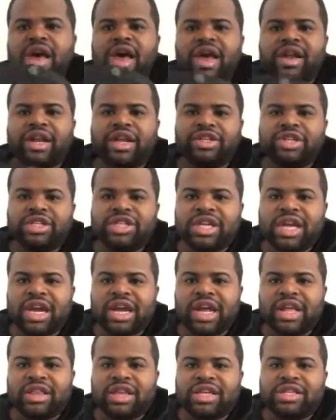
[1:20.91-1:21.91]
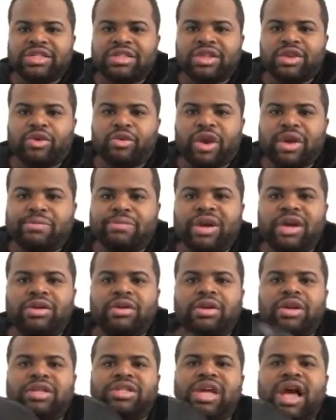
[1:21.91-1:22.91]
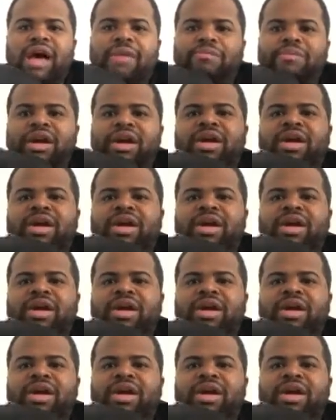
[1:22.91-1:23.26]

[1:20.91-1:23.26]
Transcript: And as you see, I got the gray button on the top.